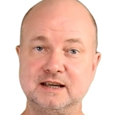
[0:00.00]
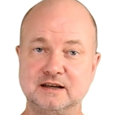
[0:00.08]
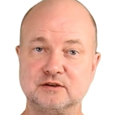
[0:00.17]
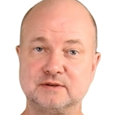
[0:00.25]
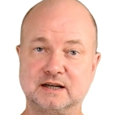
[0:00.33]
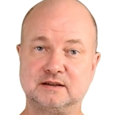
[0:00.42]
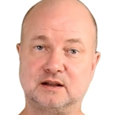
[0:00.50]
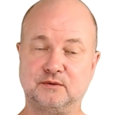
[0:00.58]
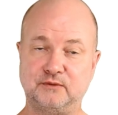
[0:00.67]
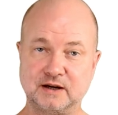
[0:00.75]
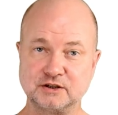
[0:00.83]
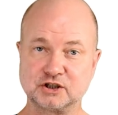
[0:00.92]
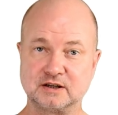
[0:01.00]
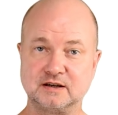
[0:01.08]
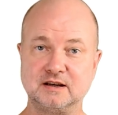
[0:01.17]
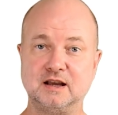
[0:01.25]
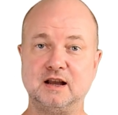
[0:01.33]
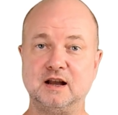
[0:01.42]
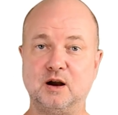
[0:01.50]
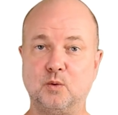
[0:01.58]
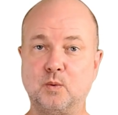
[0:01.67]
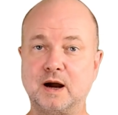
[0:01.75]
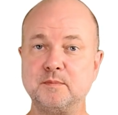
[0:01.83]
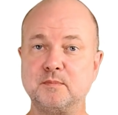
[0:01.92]
in erectile function
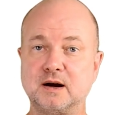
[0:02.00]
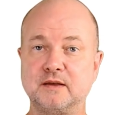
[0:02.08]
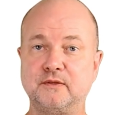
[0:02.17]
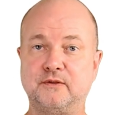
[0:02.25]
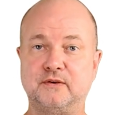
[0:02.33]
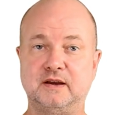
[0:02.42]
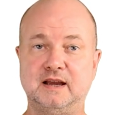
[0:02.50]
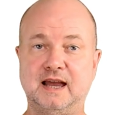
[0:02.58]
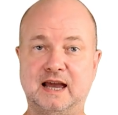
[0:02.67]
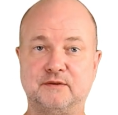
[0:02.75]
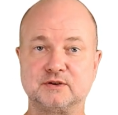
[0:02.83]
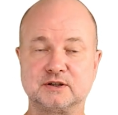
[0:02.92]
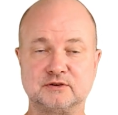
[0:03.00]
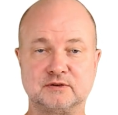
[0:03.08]
1 month after